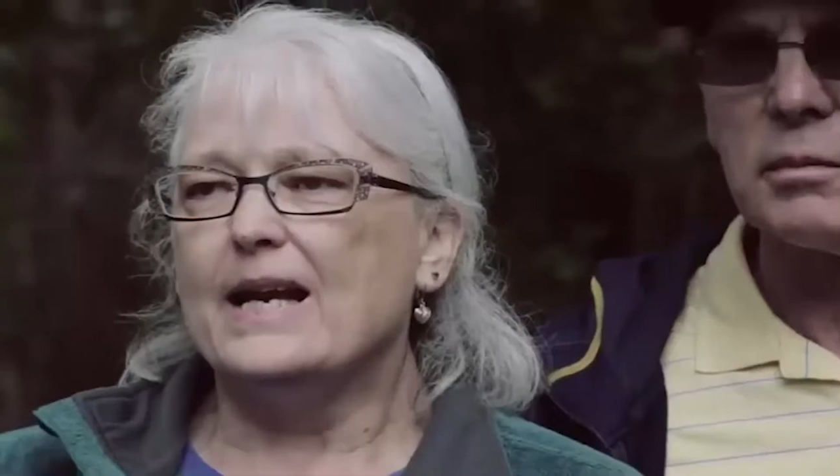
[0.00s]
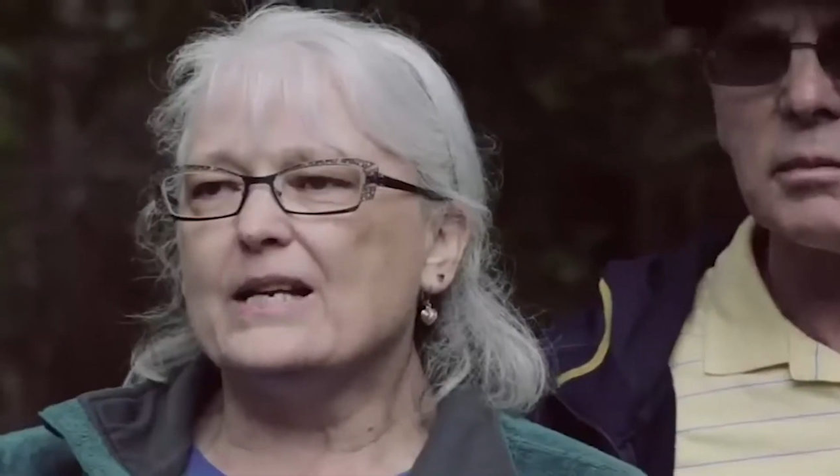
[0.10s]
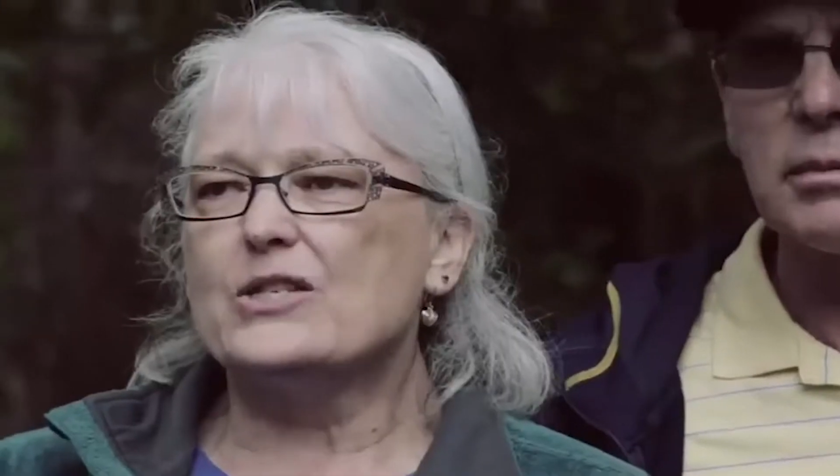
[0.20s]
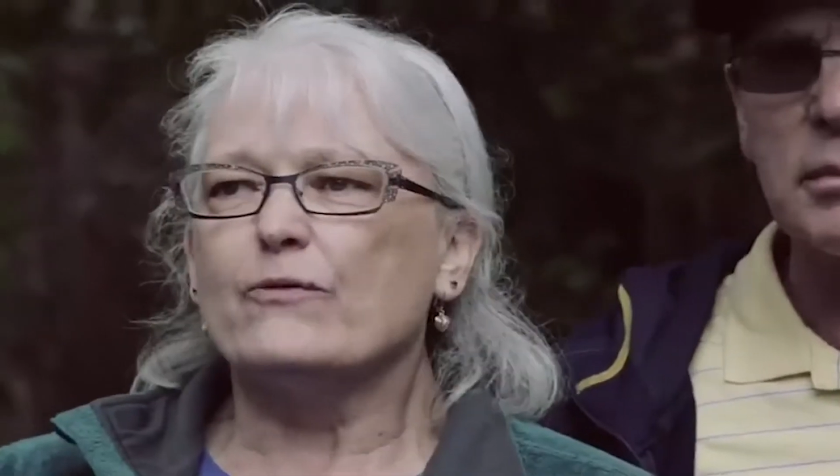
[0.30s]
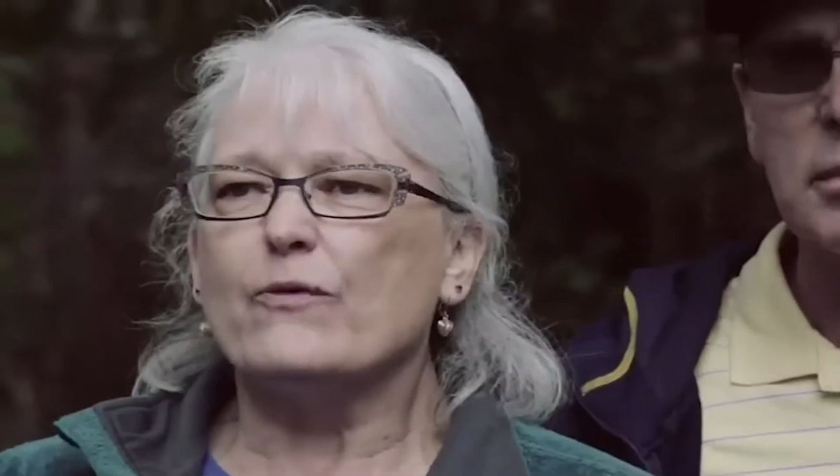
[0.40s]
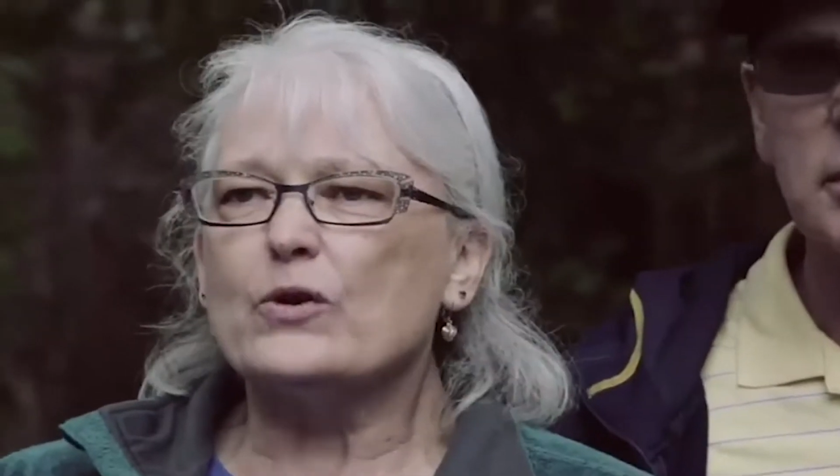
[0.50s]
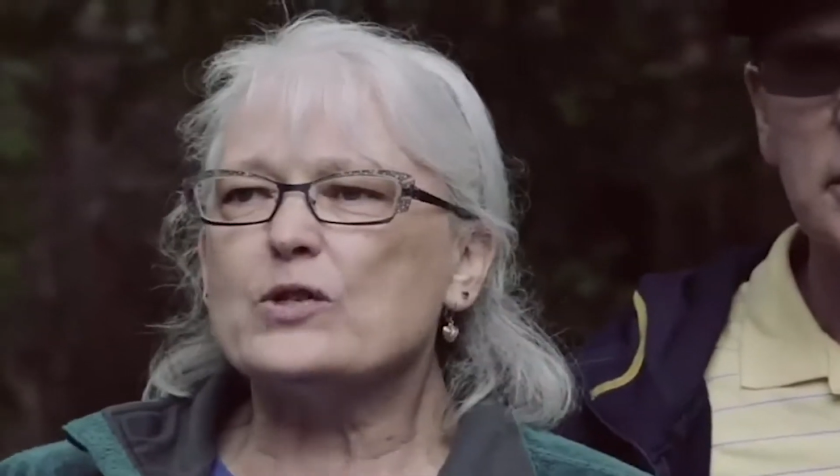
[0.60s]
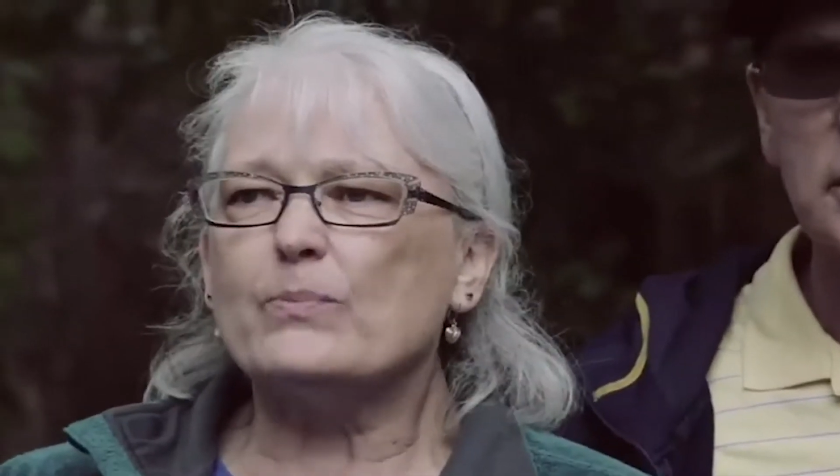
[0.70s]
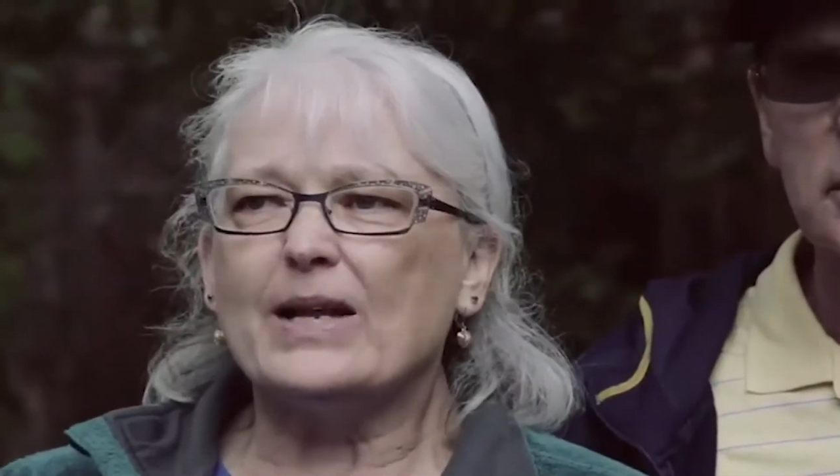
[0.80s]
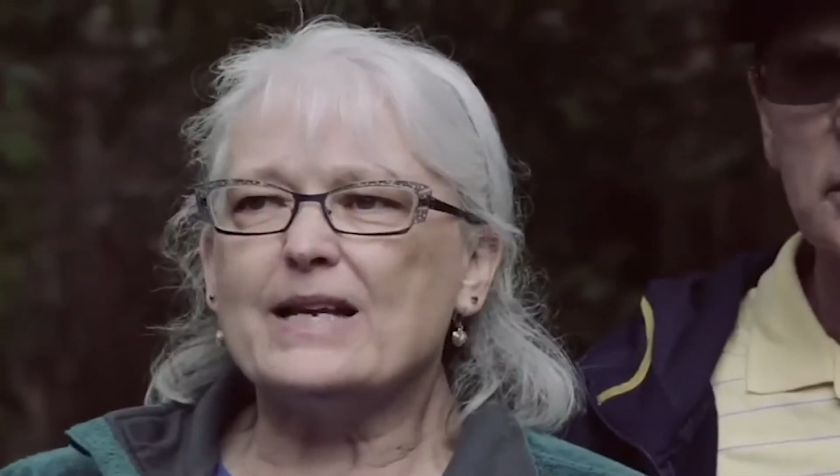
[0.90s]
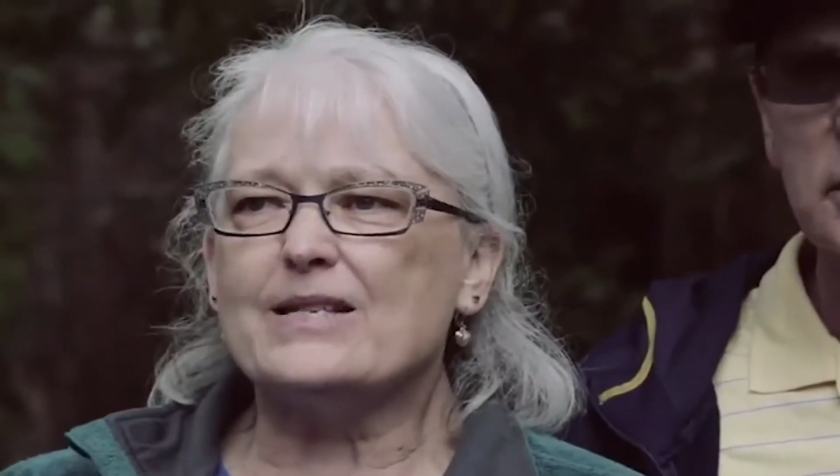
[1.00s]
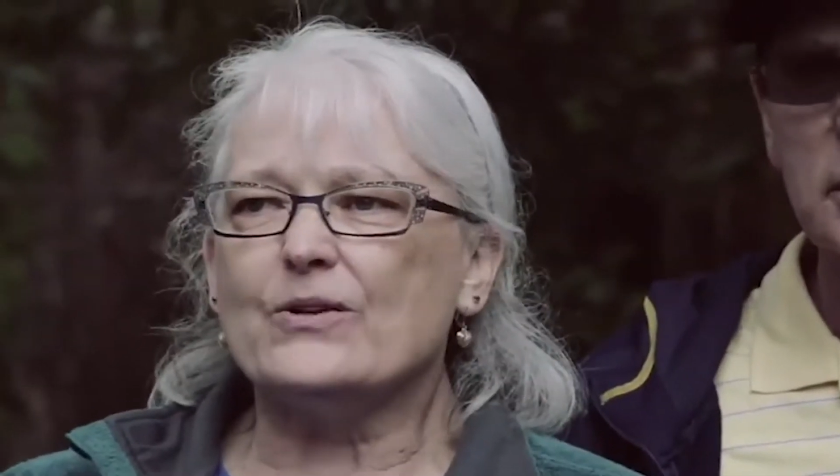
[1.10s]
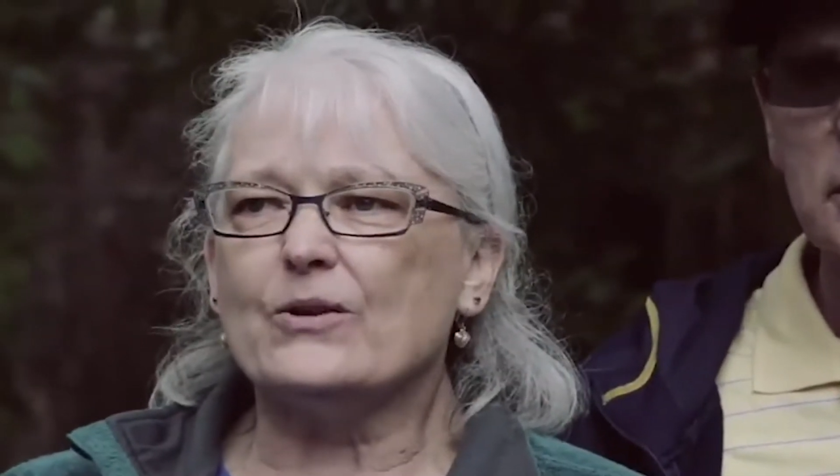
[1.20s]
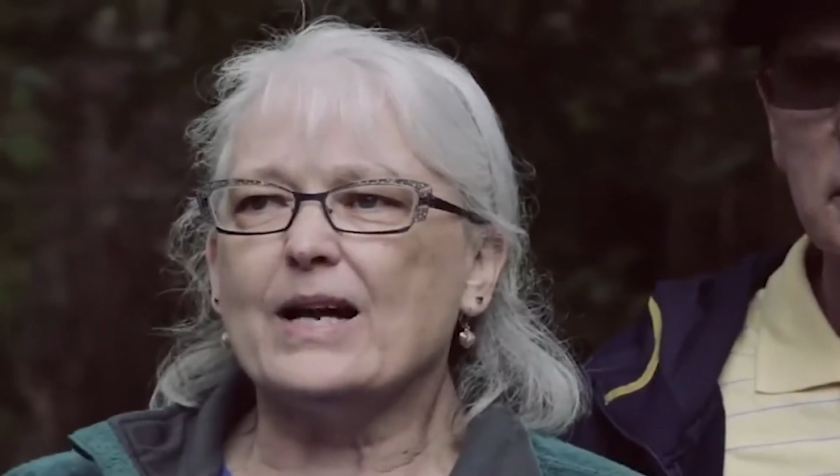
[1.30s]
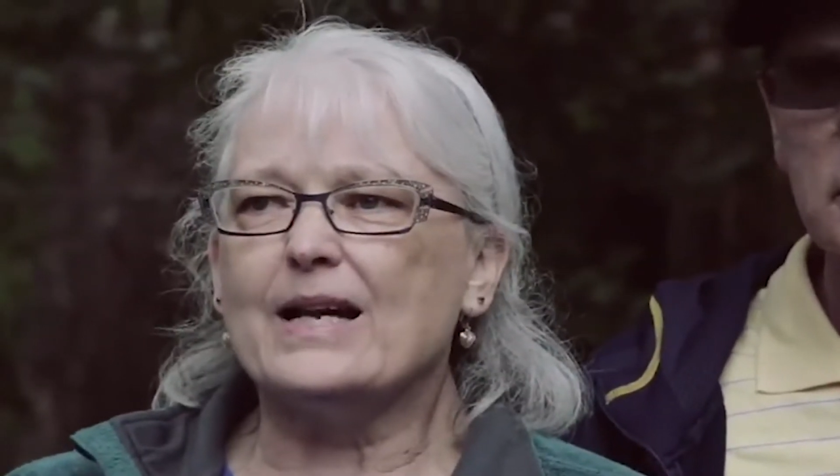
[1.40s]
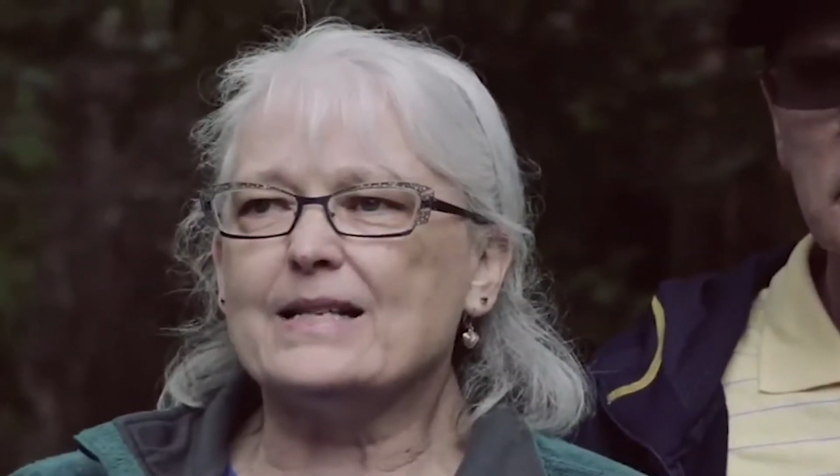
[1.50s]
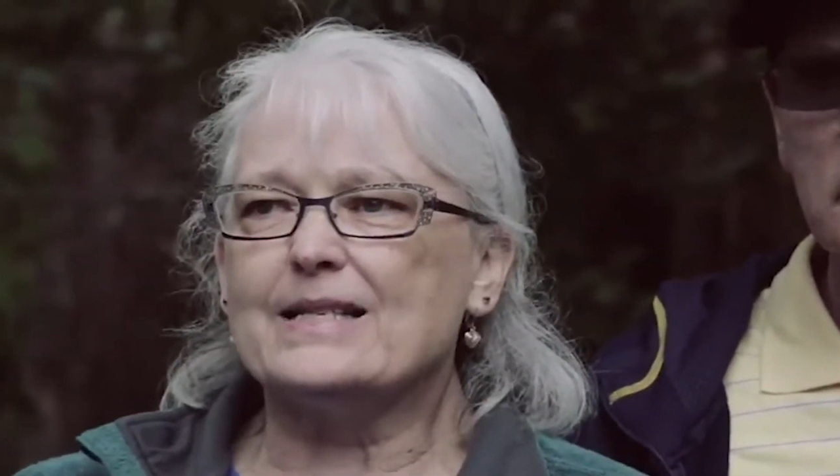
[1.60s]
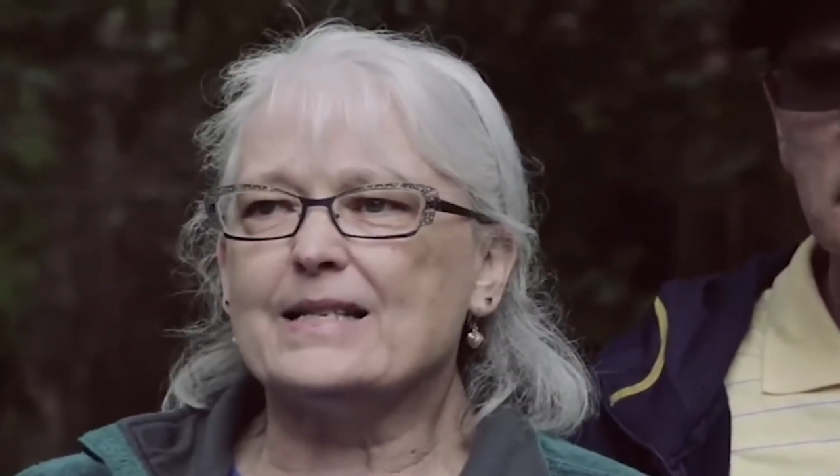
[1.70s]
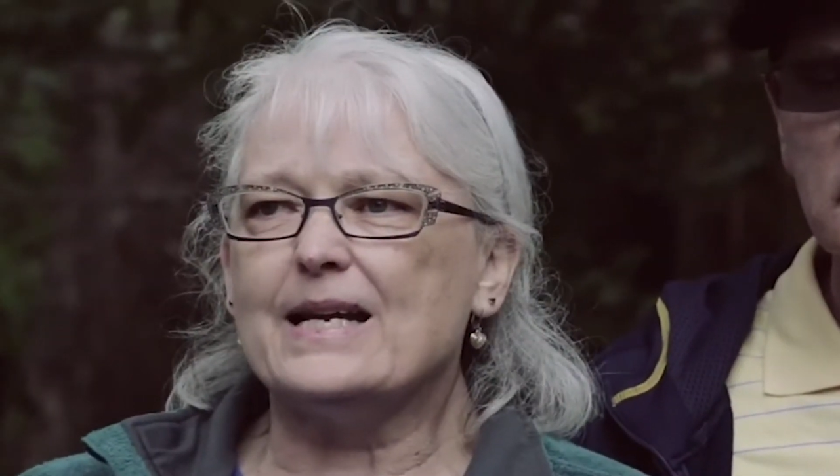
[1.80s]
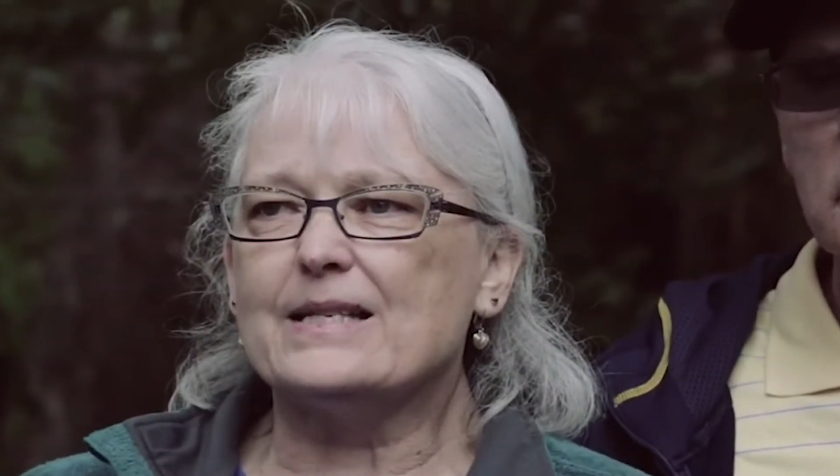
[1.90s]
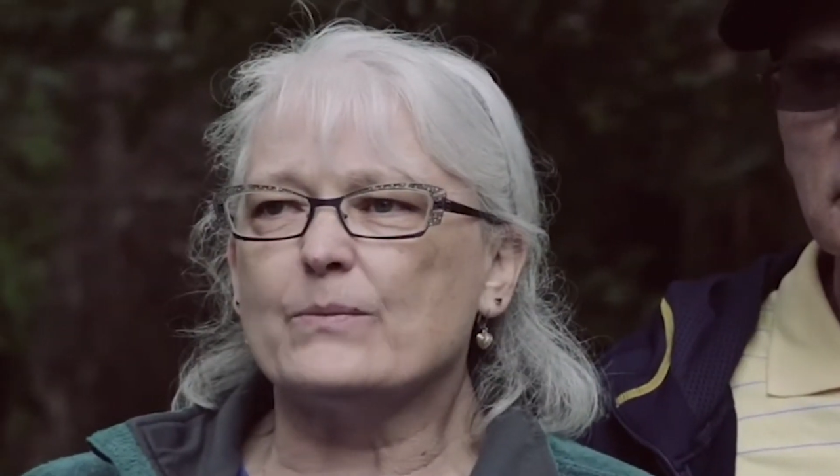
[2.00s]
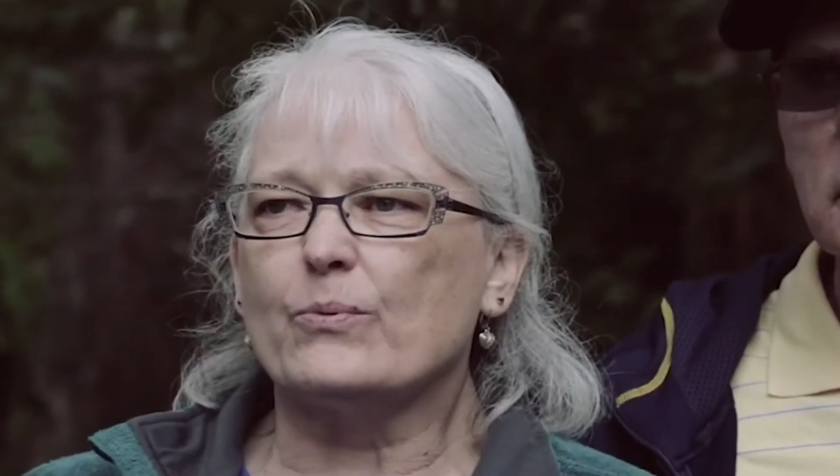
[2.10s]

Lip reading: it's the first place in the United States